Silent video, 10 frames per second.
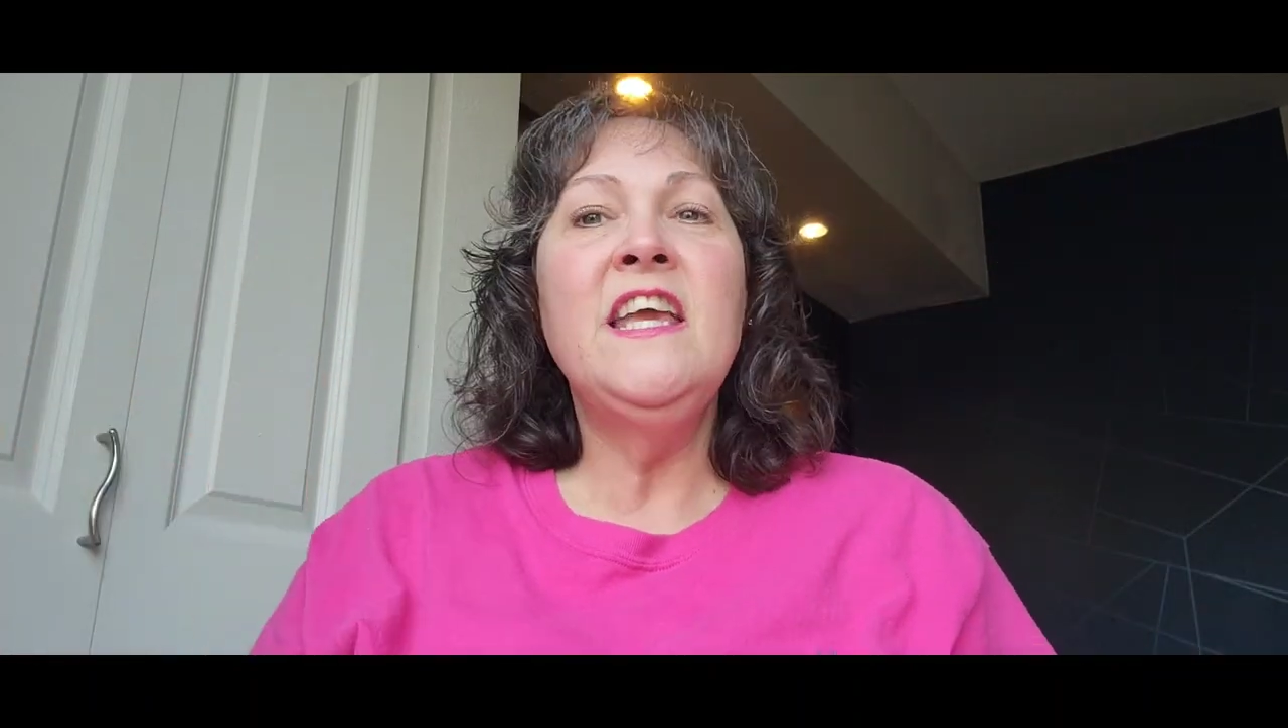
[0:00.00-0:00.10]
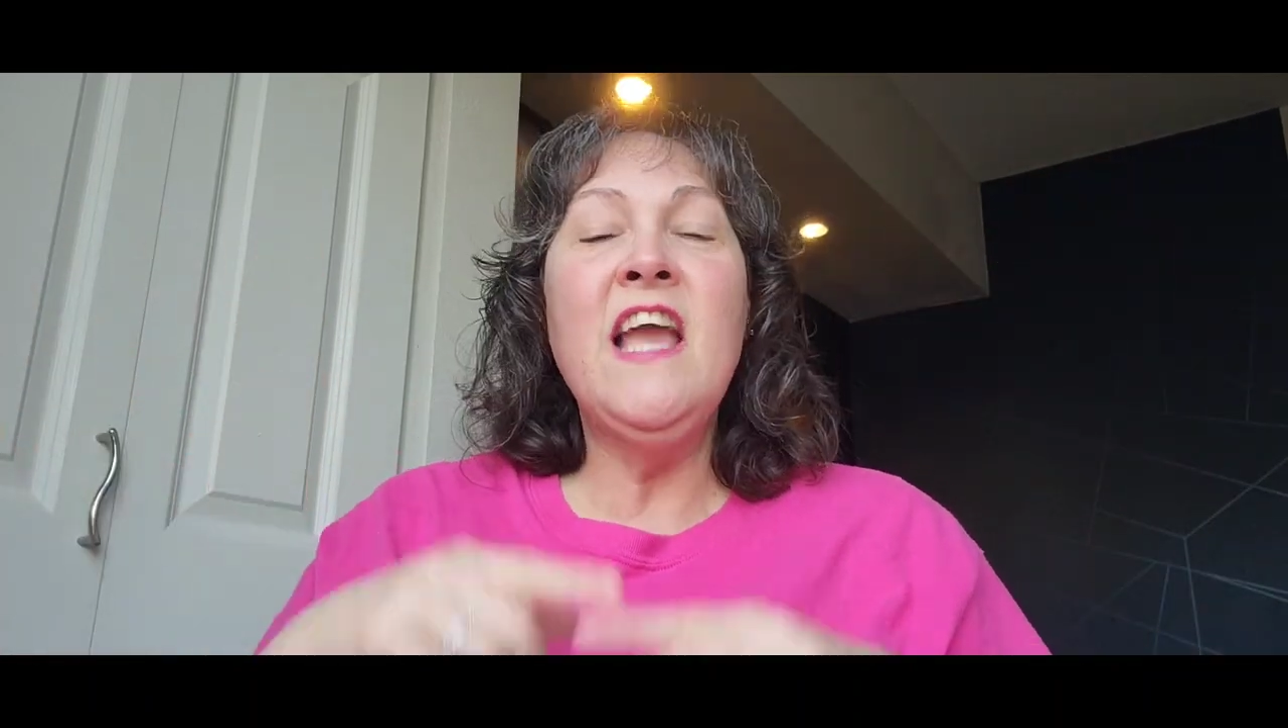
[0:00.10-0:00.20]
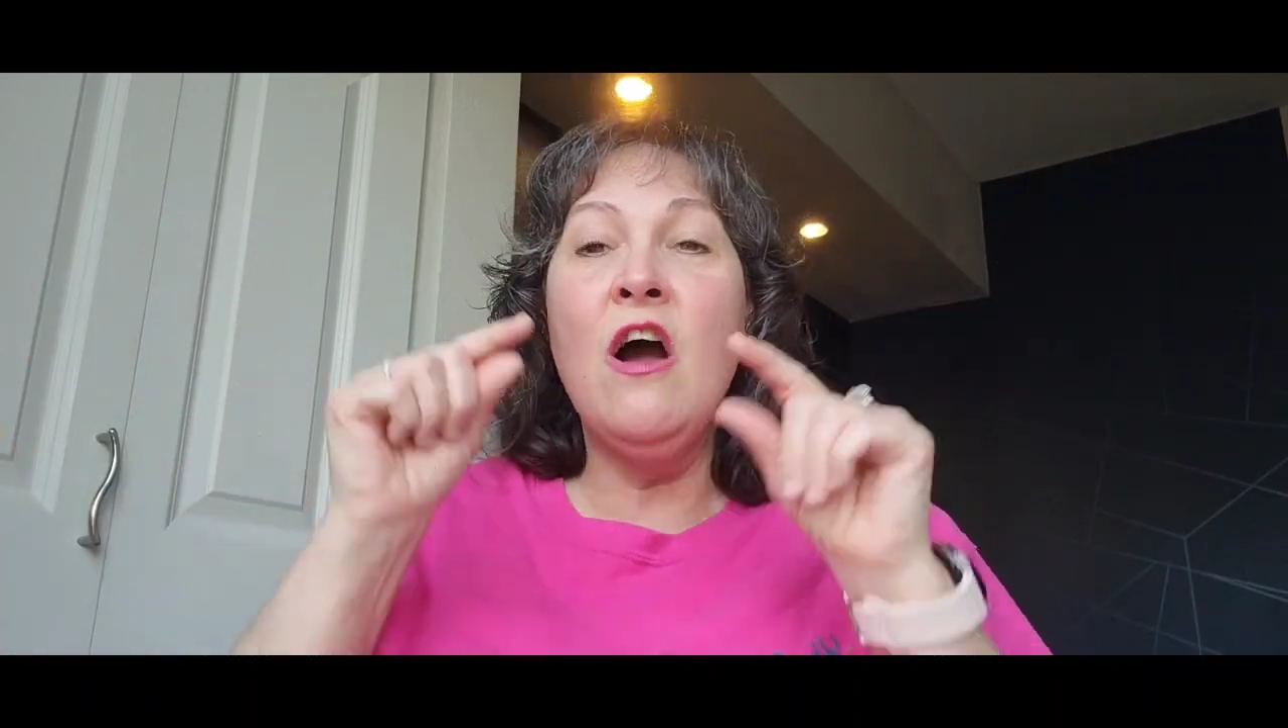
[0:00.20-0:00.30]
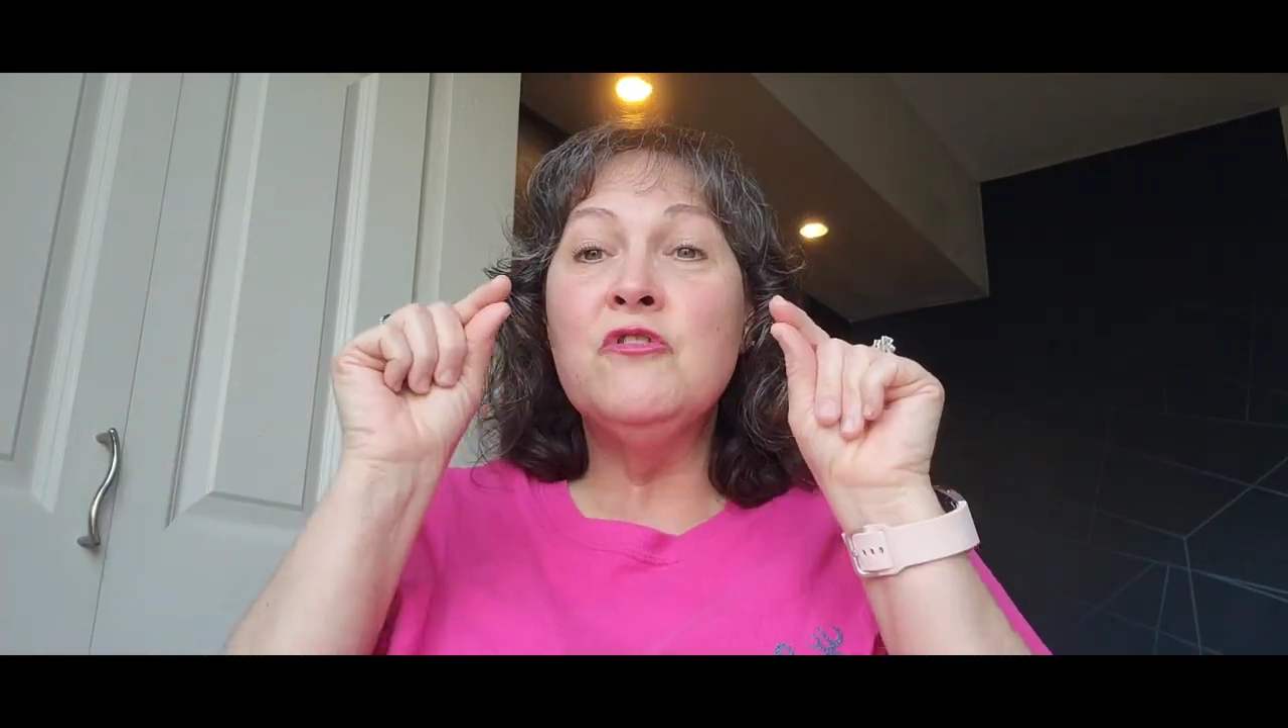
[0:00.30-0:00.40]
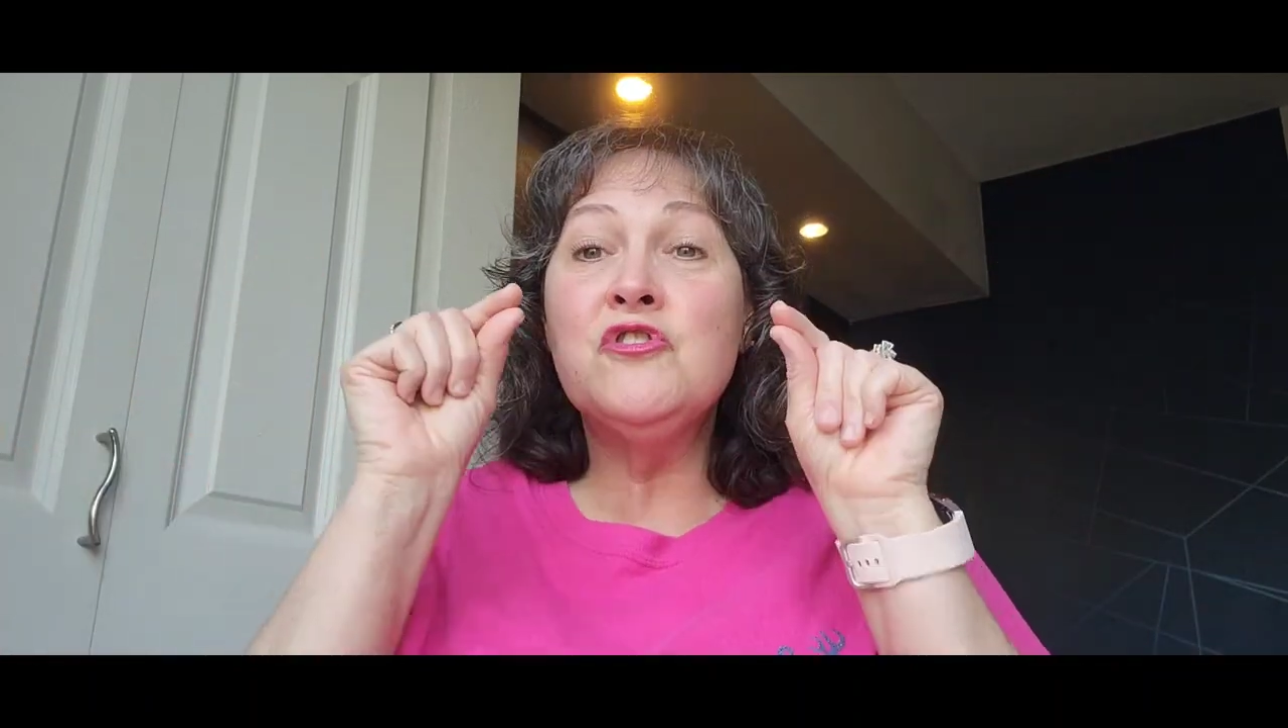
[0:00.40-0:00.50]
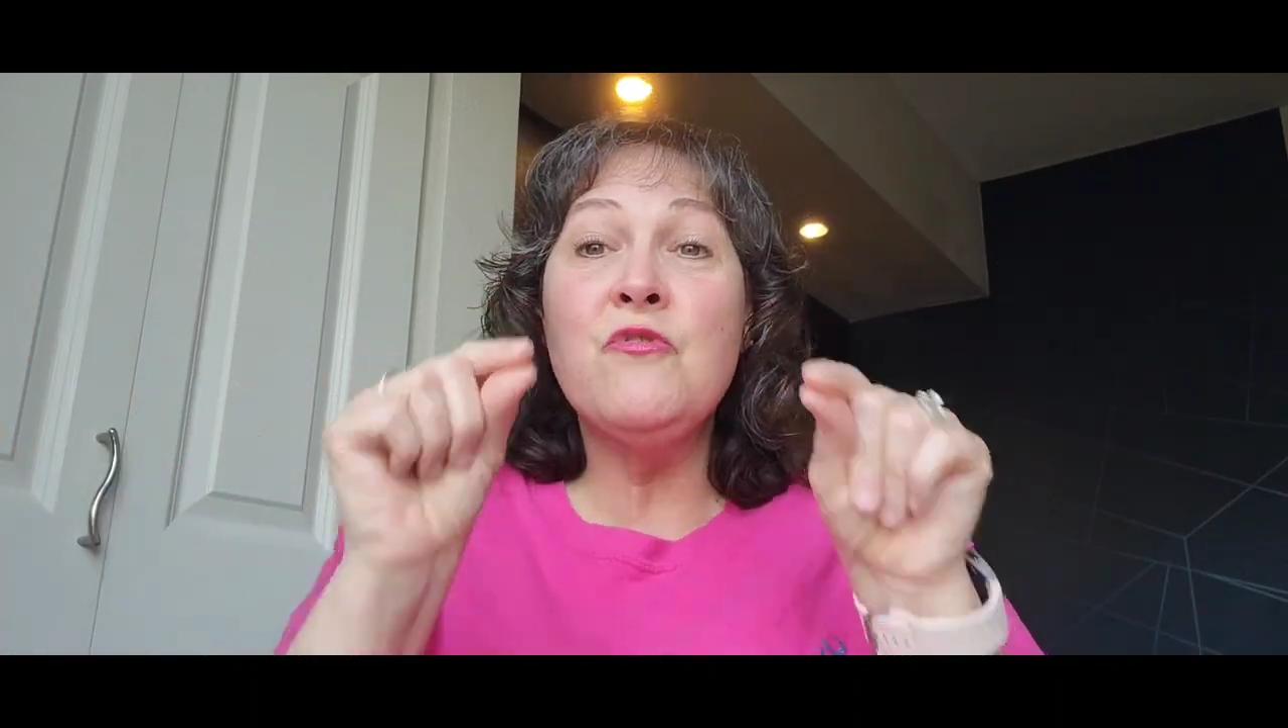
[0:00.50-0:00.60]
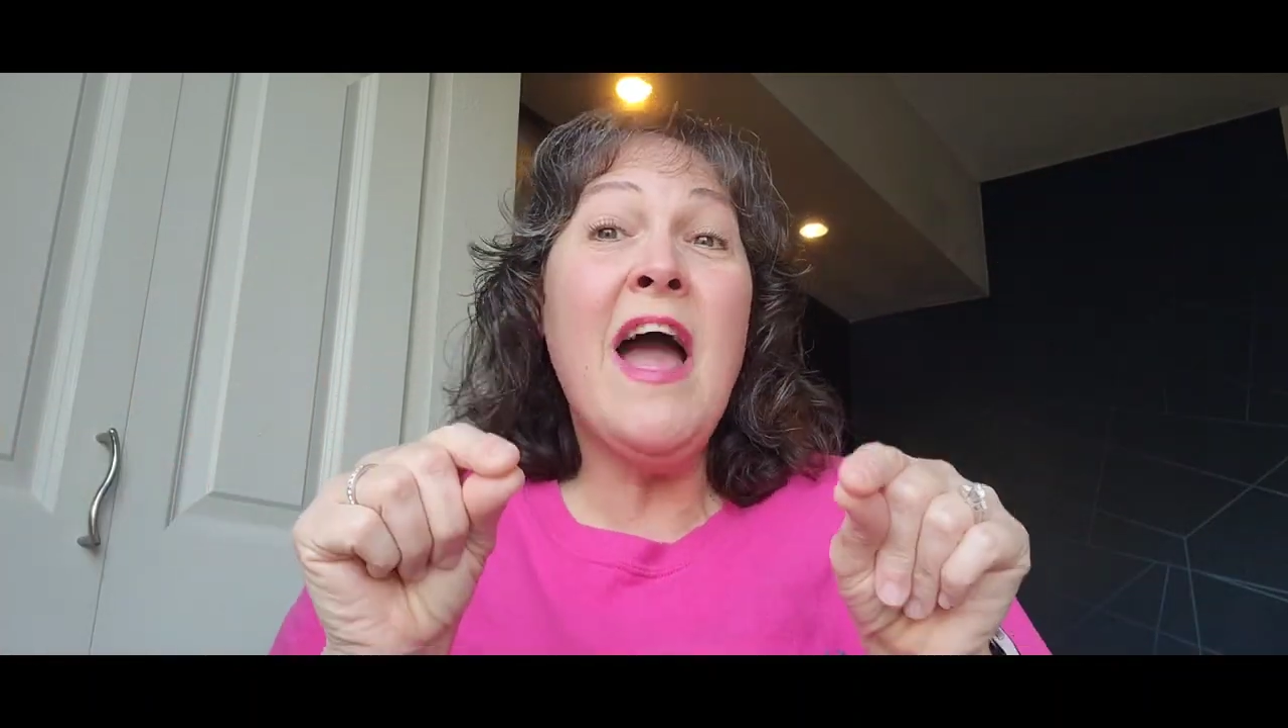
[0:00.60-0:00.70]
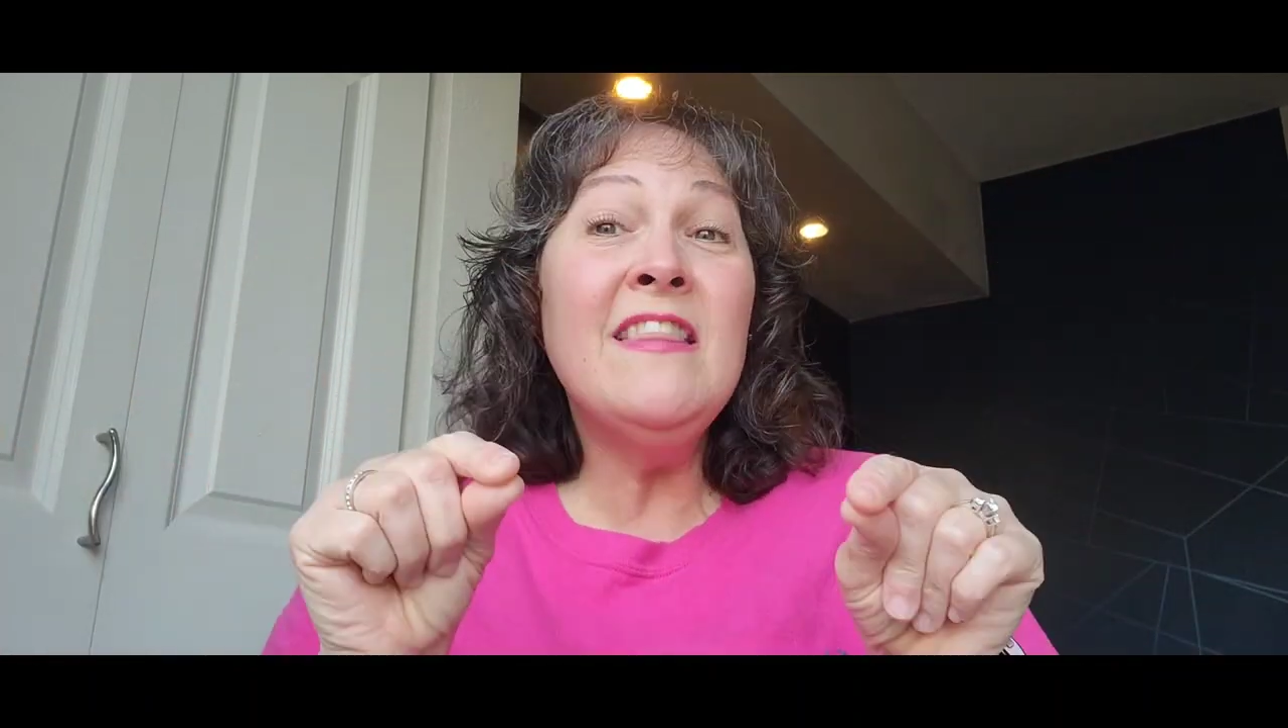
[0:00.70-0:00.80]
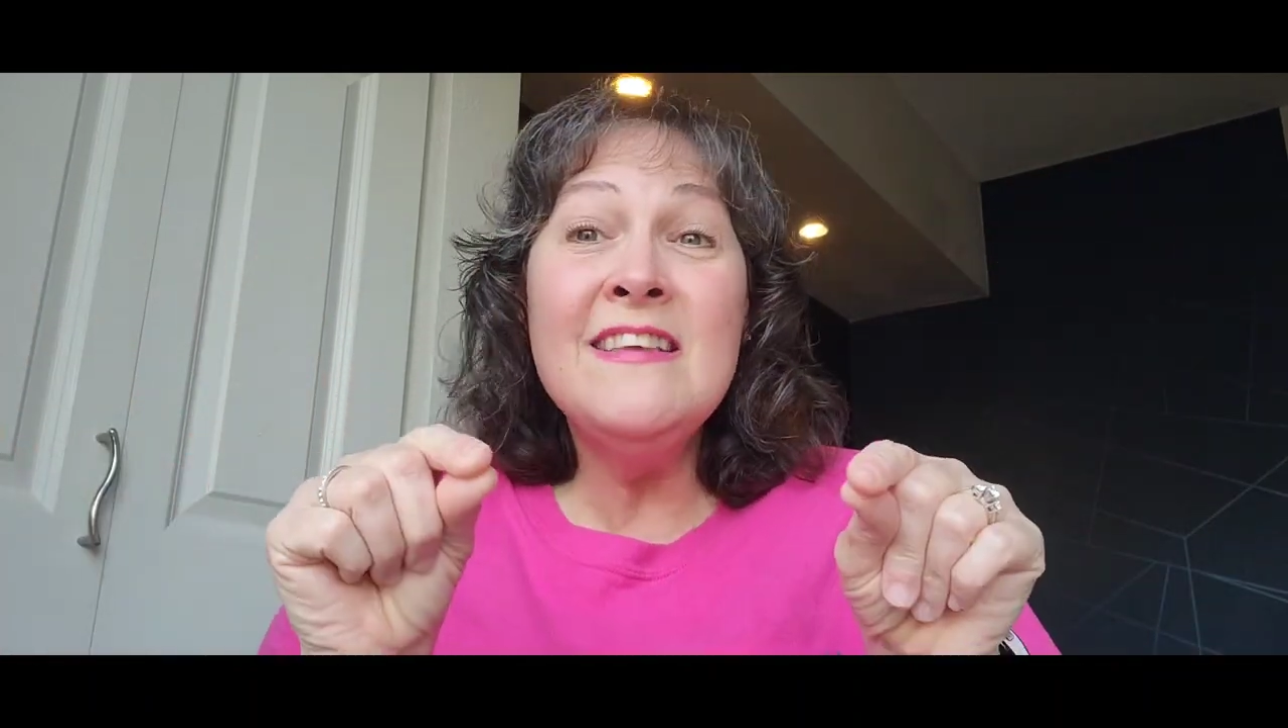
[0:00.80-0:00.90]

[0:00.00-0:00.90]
Y'all try